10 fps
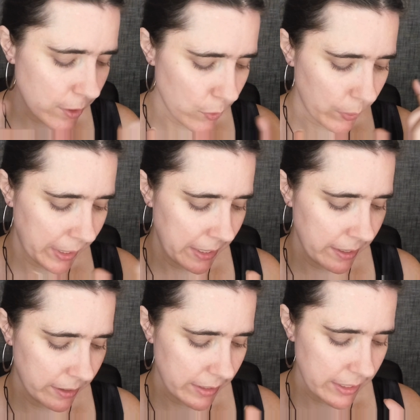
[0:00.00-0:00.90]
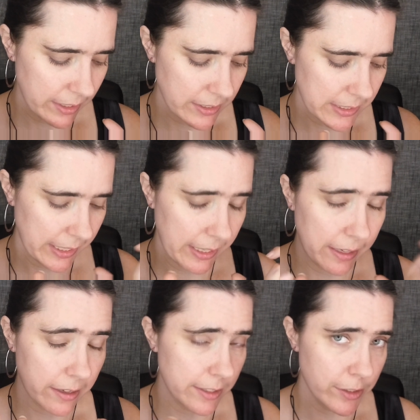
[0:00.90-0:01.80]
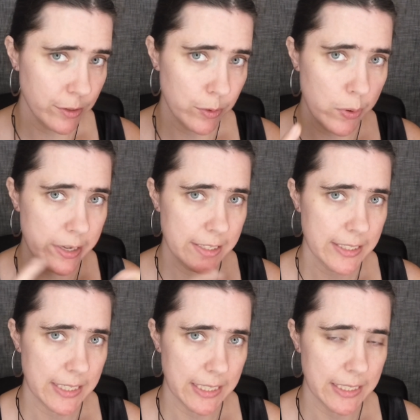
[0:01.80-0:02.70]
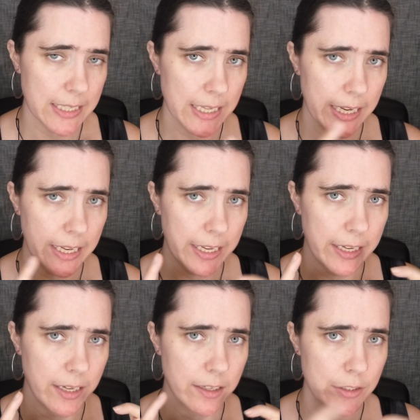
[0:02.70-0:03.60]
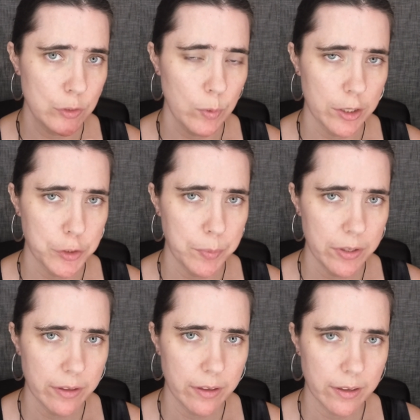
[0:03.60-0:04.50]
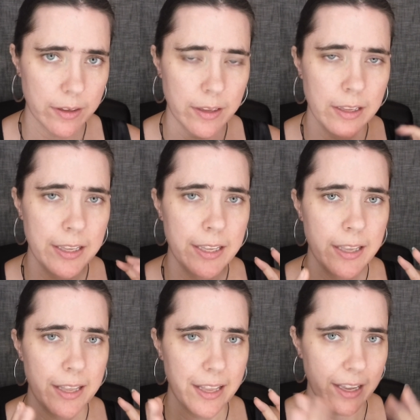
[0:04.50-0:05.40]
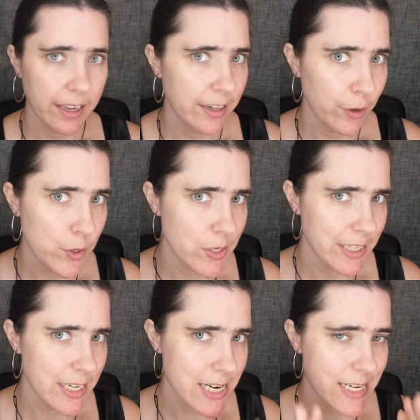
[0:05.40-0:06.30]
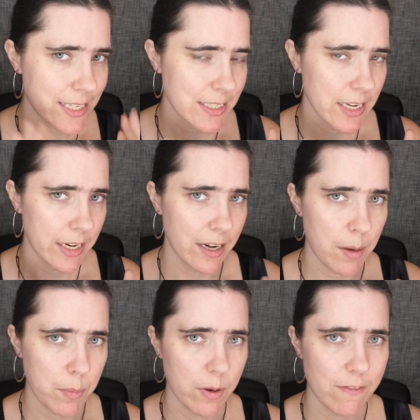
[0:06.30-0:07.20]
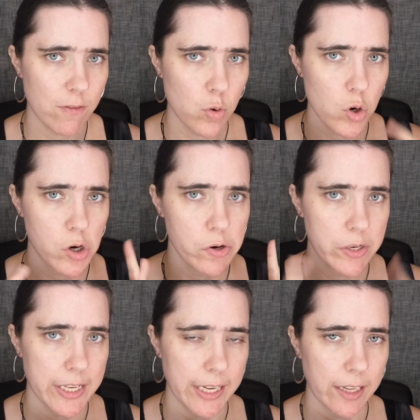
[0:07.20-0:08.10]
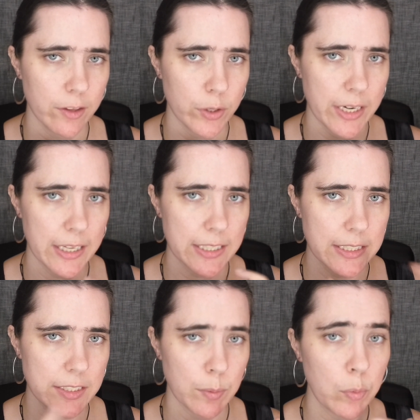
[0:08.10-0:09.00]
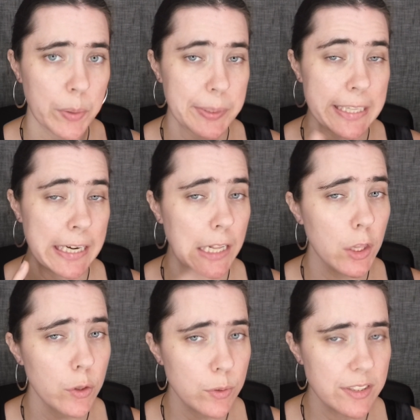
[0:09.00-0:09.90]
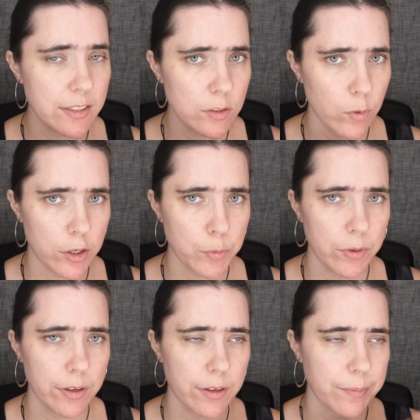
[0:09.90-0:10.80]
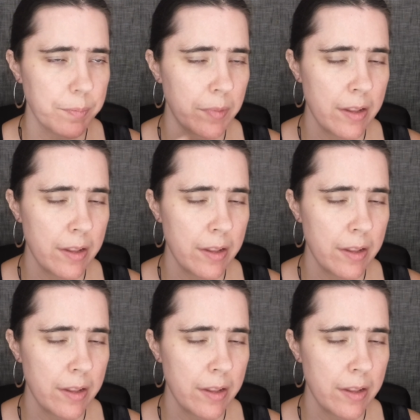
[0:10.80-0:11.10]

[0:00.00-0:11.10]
You can get I do sell a swatch book. I know you didn't sign up for the color analysis appointment that includes the swatch book,